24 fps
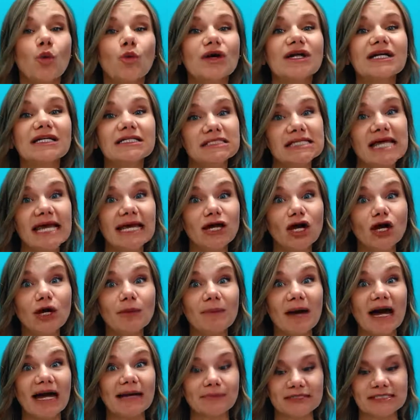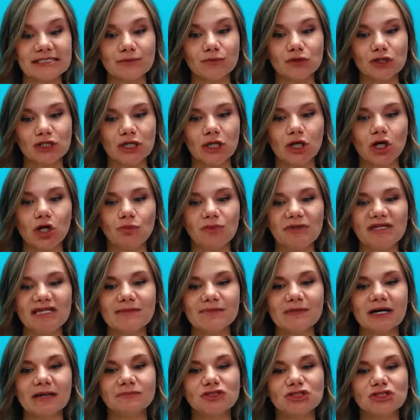We're going to take our Bibles and we're going to open
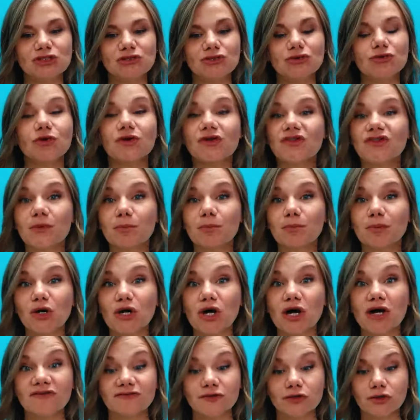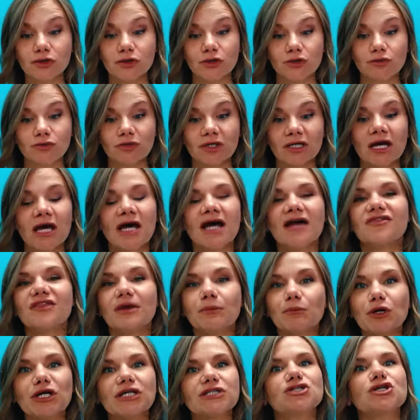them up to the book of Luke.
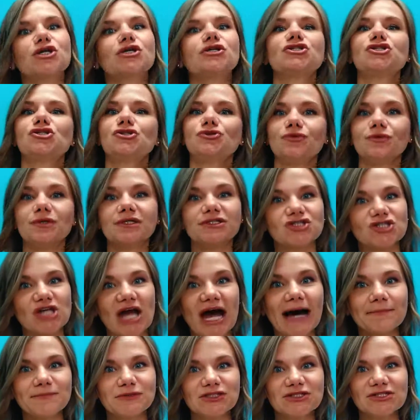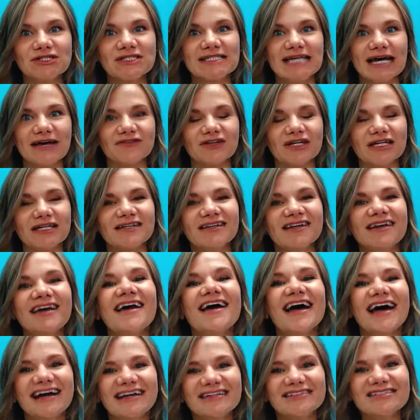Then we're going to turn to chapter 7,
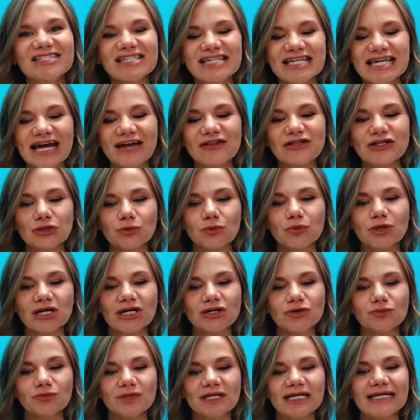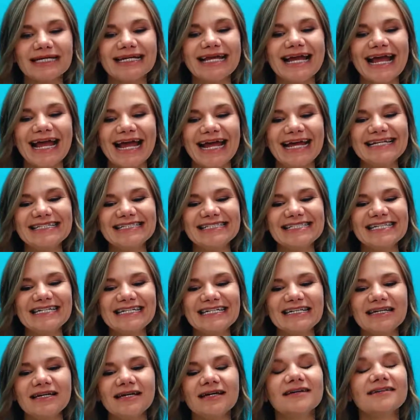and together we're going to read
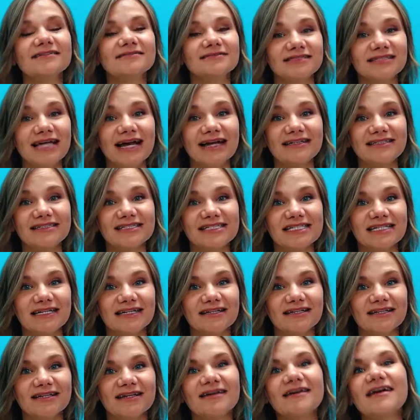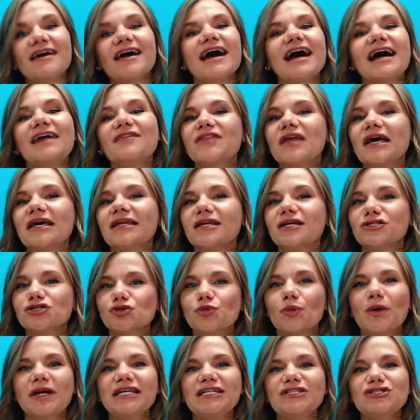18, 19, and then
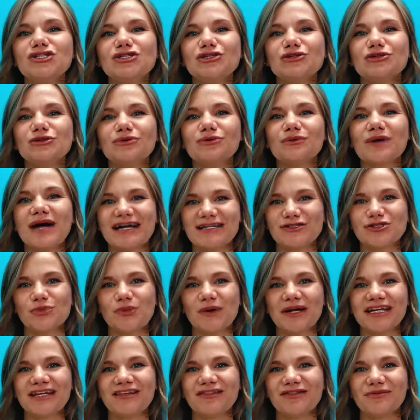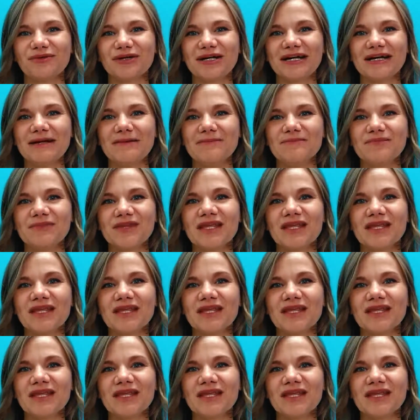22 and 23.